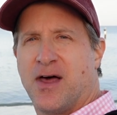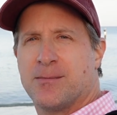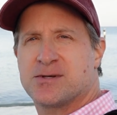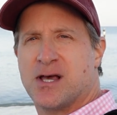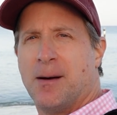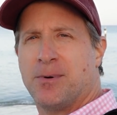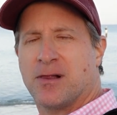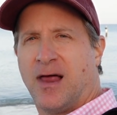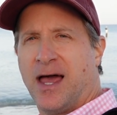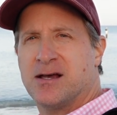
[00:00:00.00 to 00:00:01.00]
thumbs up, a
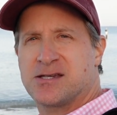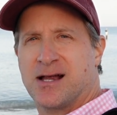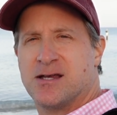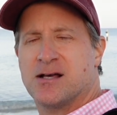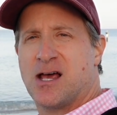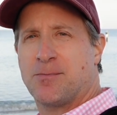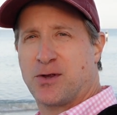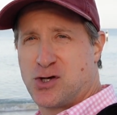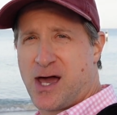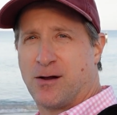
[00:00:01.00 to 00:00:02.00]
like, because that does help the
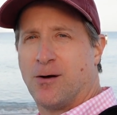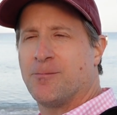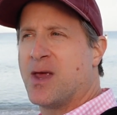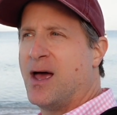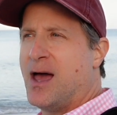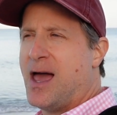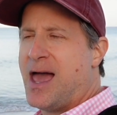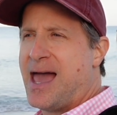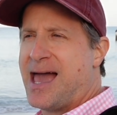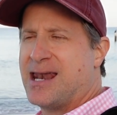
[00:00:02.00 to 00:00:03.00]
channel.
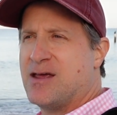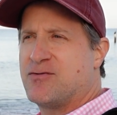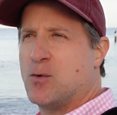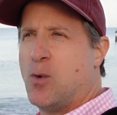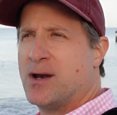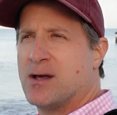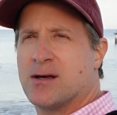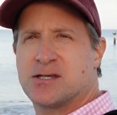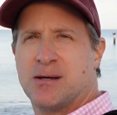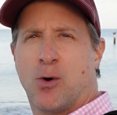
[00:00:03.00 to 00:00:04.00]
And if you want to
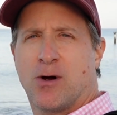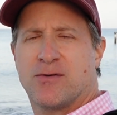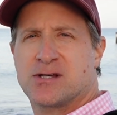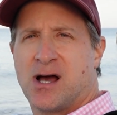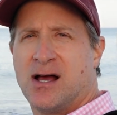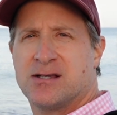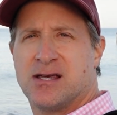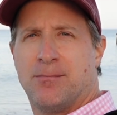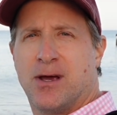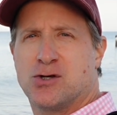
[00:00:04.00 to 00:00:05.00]
see more of this
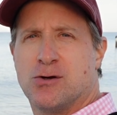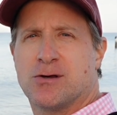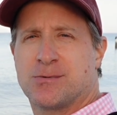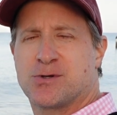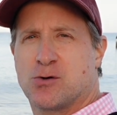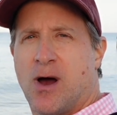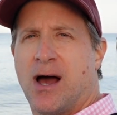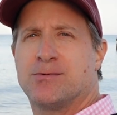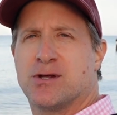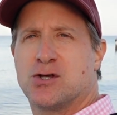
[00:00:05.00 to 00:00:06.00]
content, make sure you
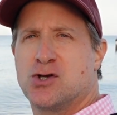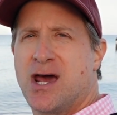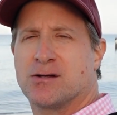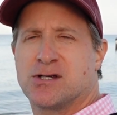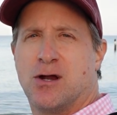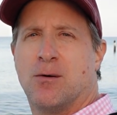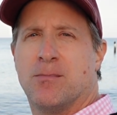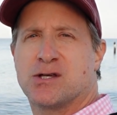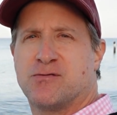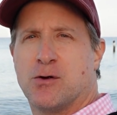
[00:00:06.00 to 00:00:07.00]
subscribe to the channel so you don't
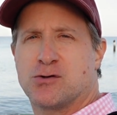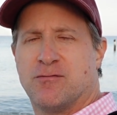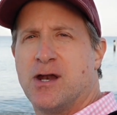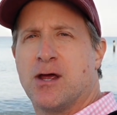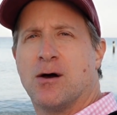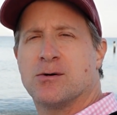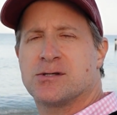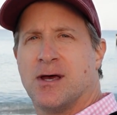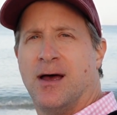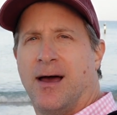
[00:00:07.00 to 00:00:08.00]
miss future
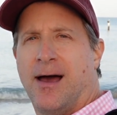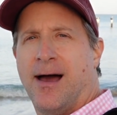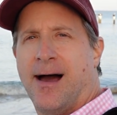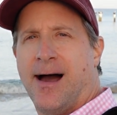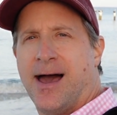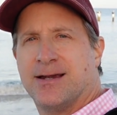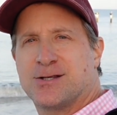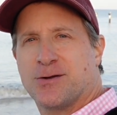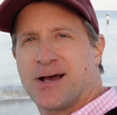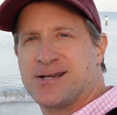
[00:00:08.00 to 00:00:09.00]
videos. And
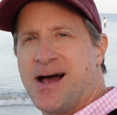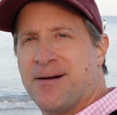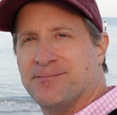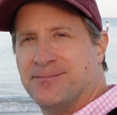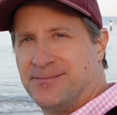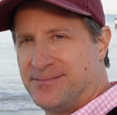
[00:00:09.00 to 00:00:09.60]
until next time.